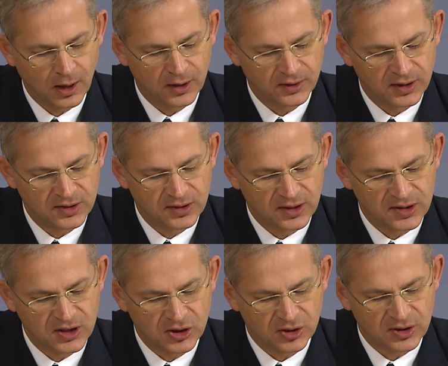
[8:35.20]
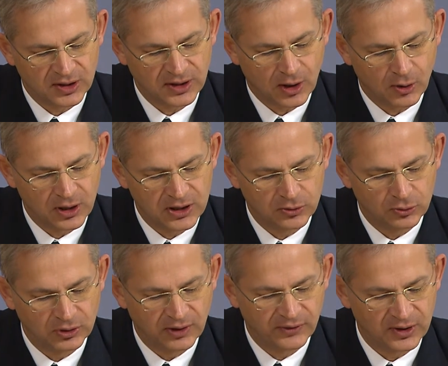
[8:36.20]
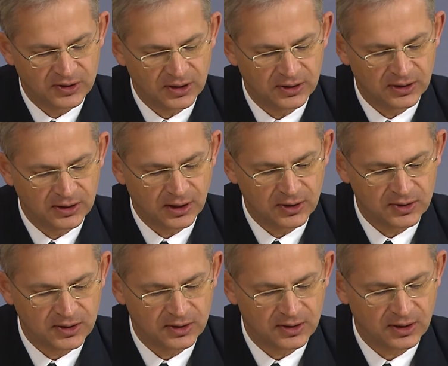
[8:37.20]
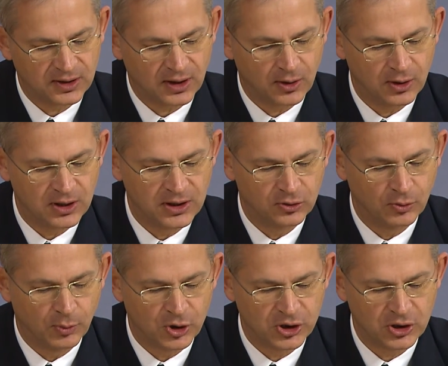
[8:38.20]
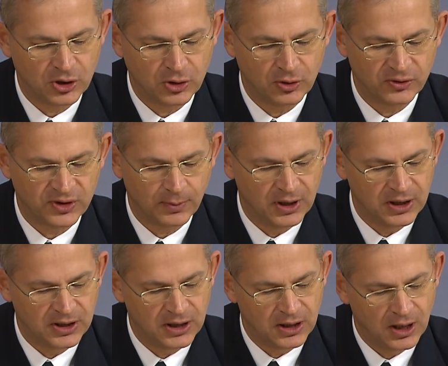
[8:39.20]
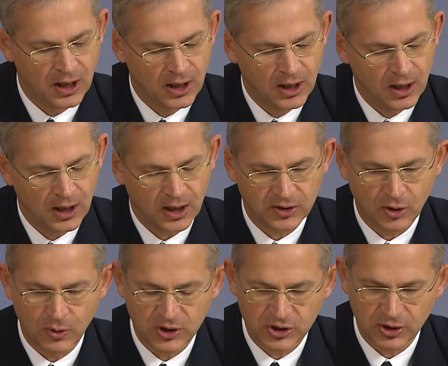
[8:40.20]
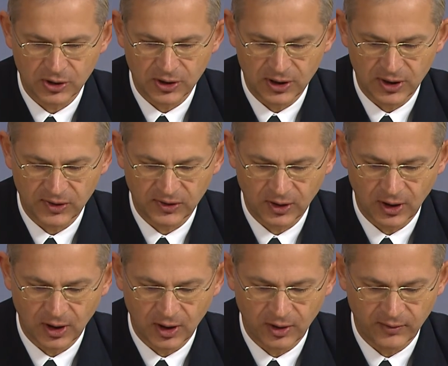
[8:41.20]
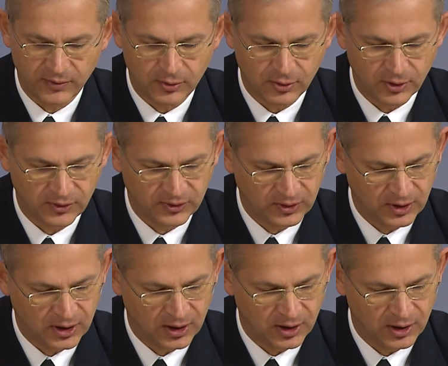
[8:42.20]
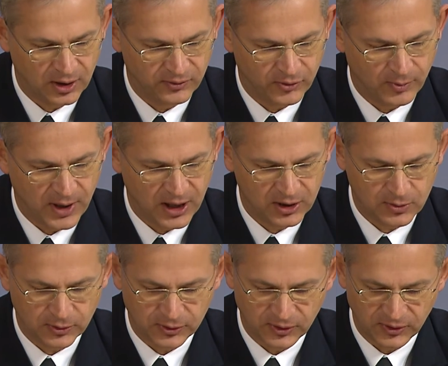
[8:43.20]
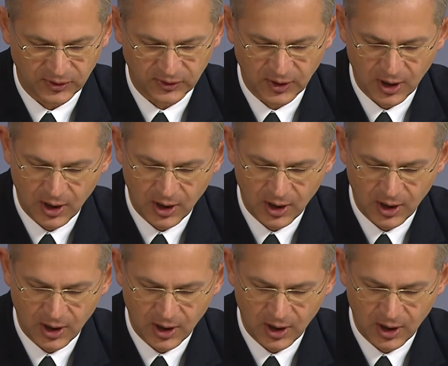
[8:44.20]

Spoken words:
these decisions that are related to defense and deterrence and that are related to projection of stability. And the question is, for us and for my headquarters, is